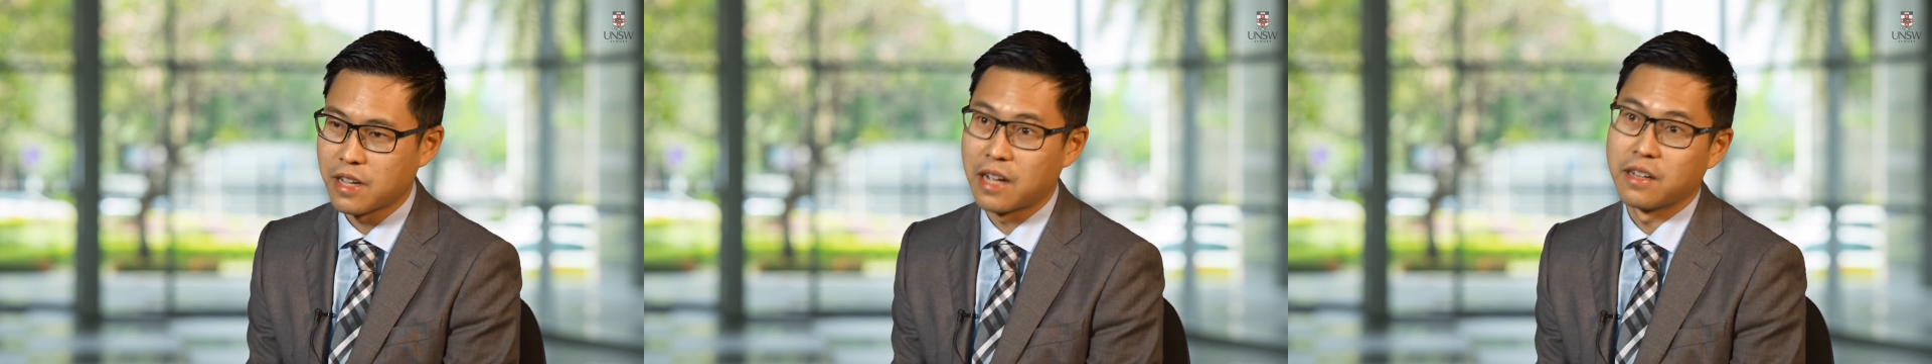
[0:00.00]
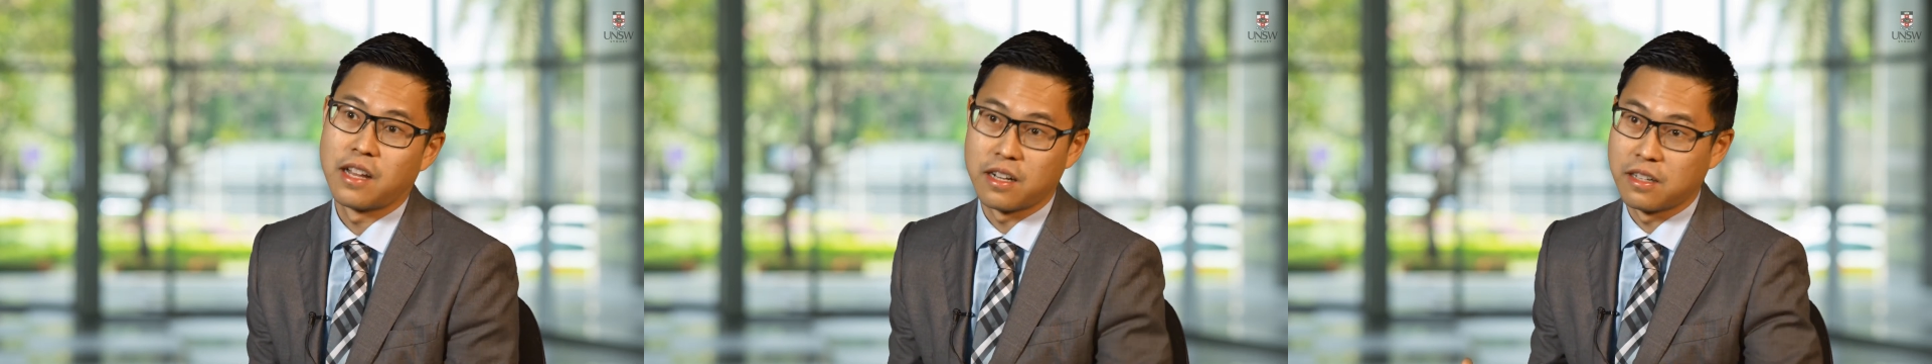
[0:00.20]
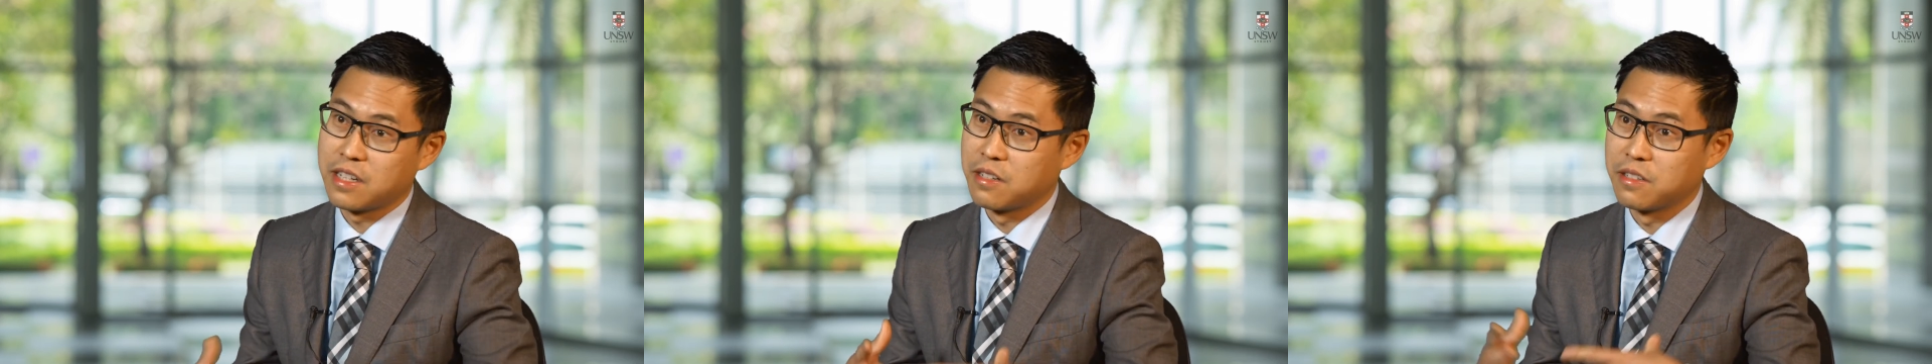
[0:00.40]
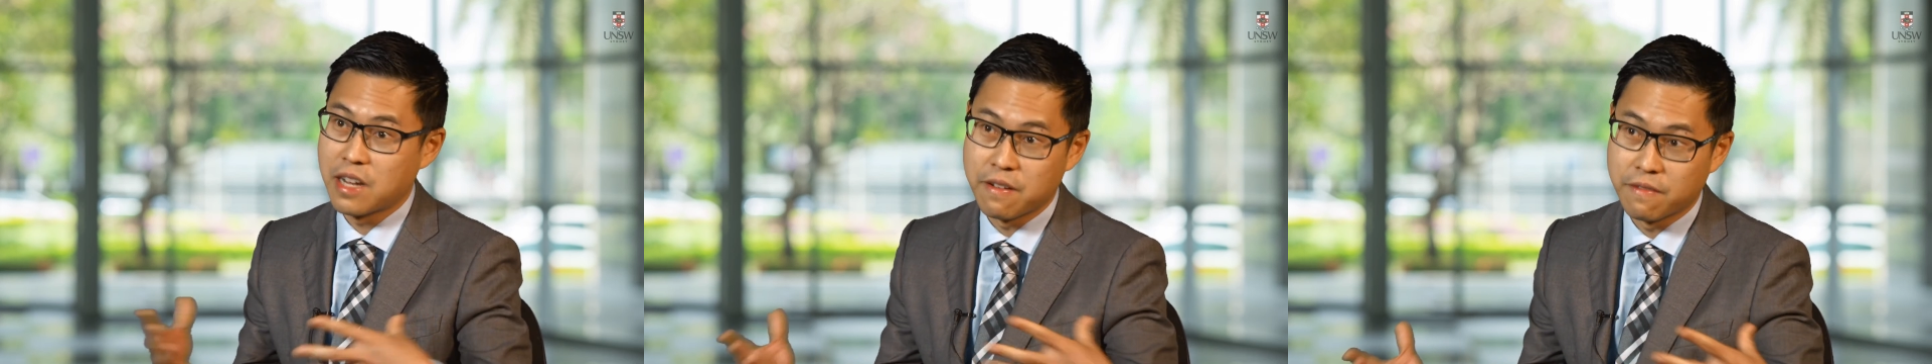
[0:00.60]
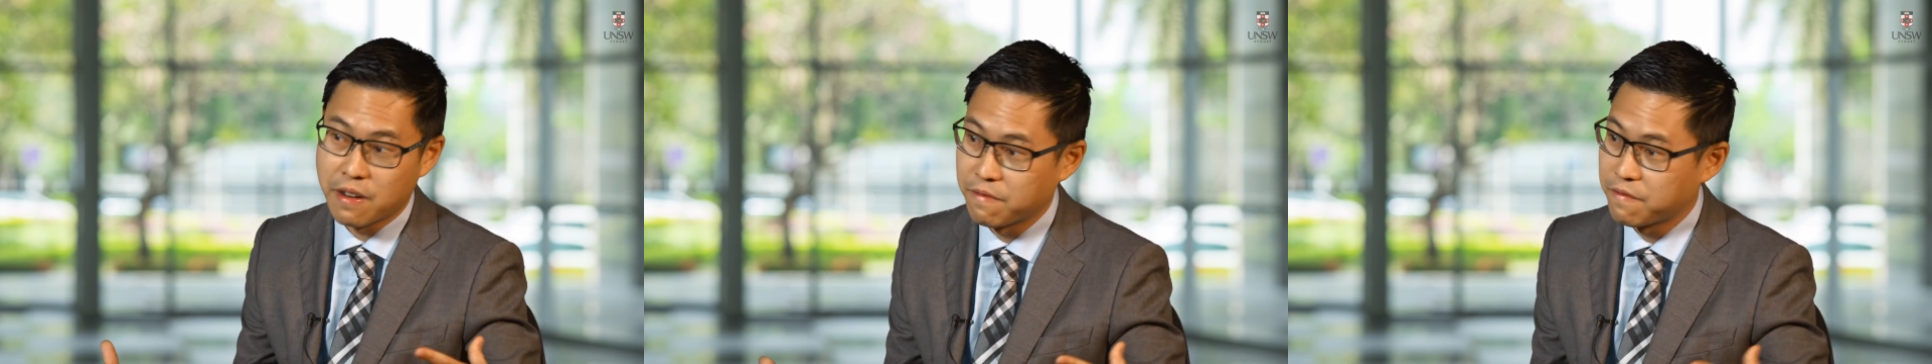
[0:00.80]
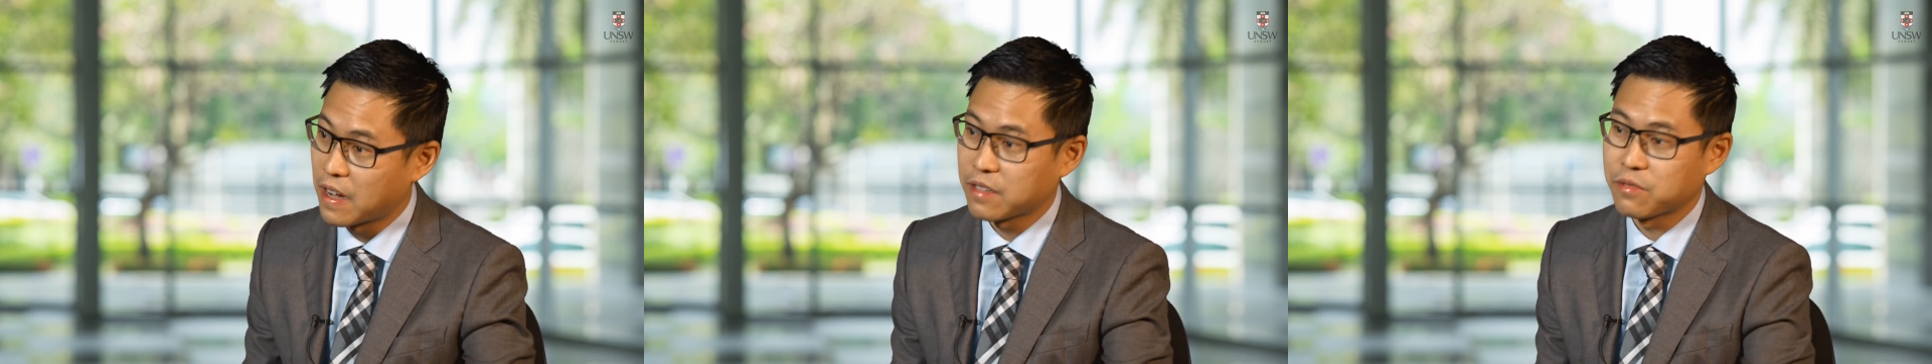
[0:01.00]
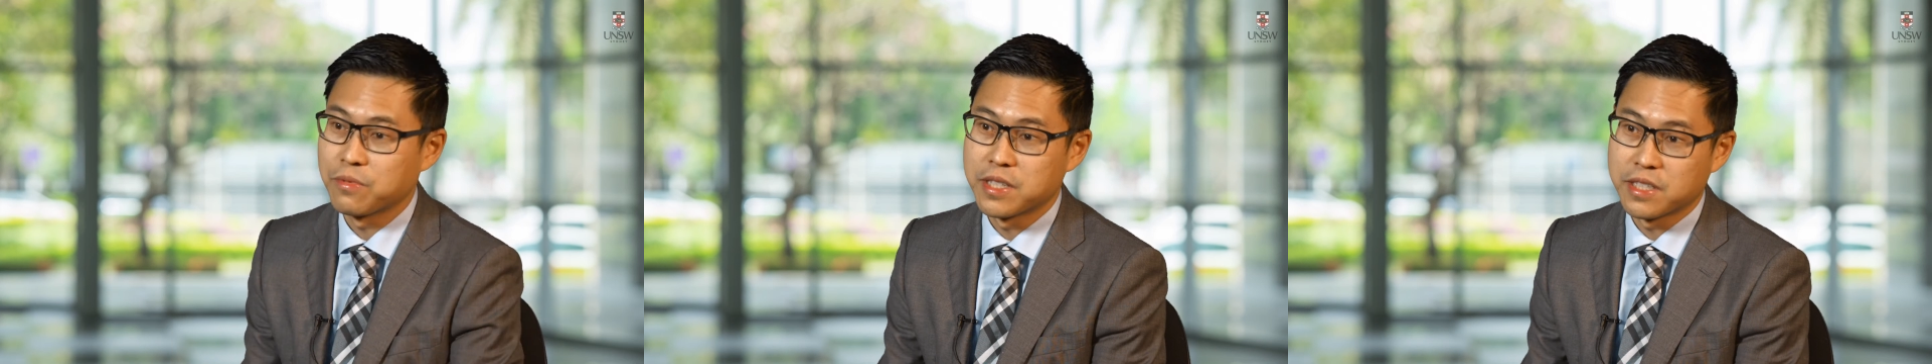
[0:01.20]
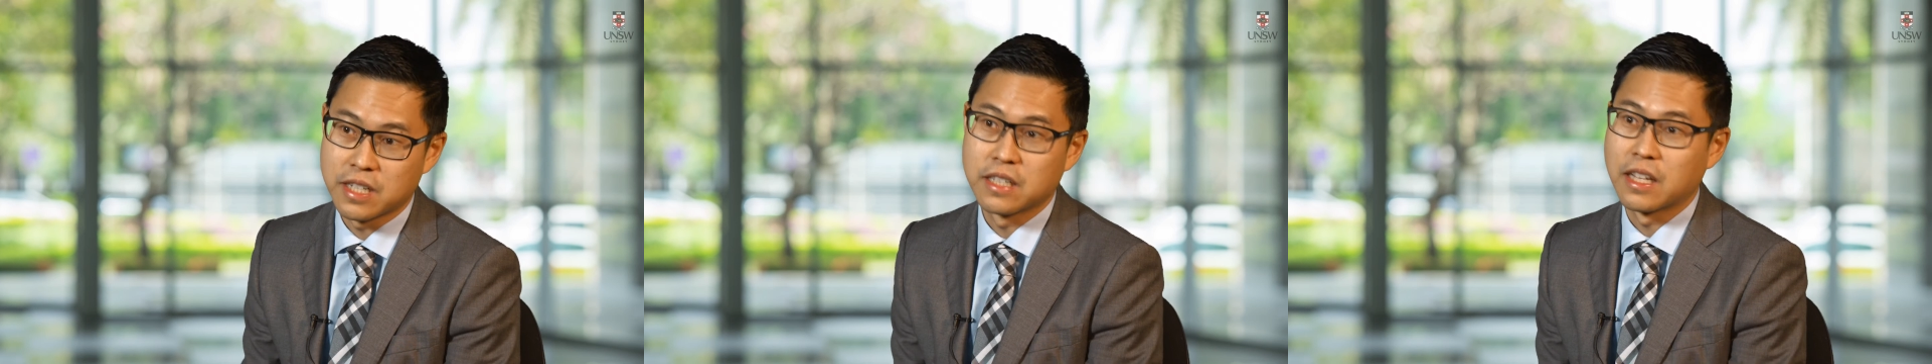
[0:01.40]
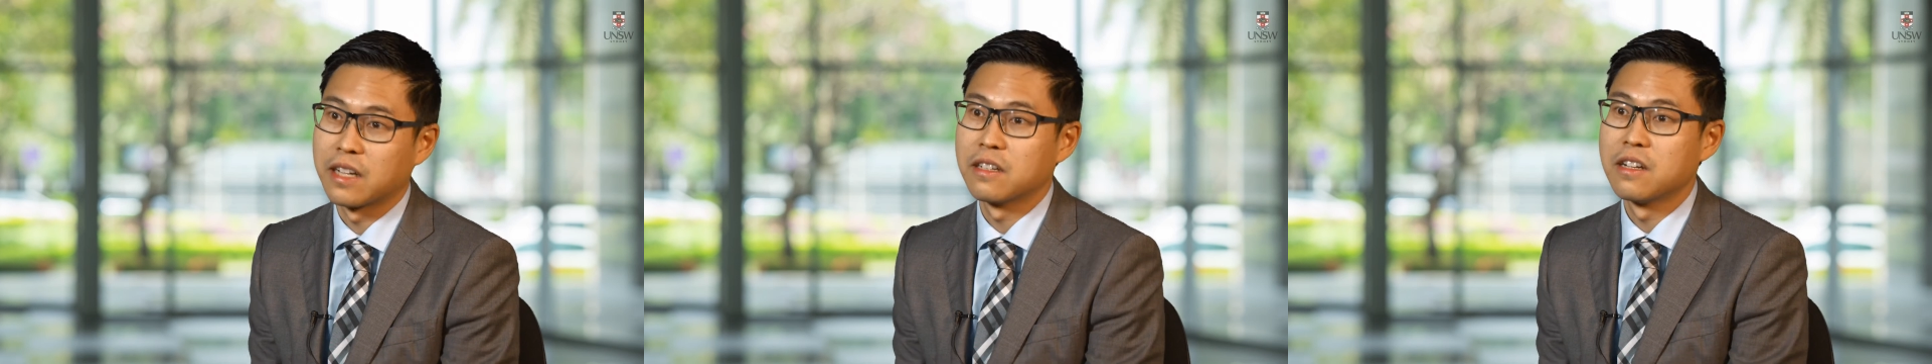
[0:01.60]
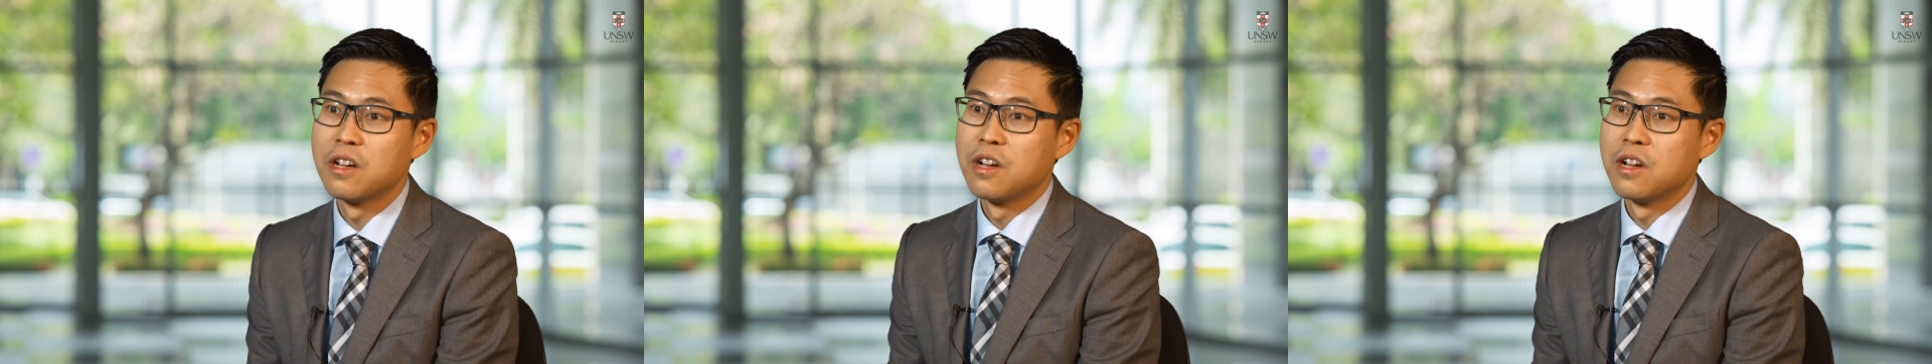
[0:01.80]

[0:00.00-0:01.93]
And in fact, we see that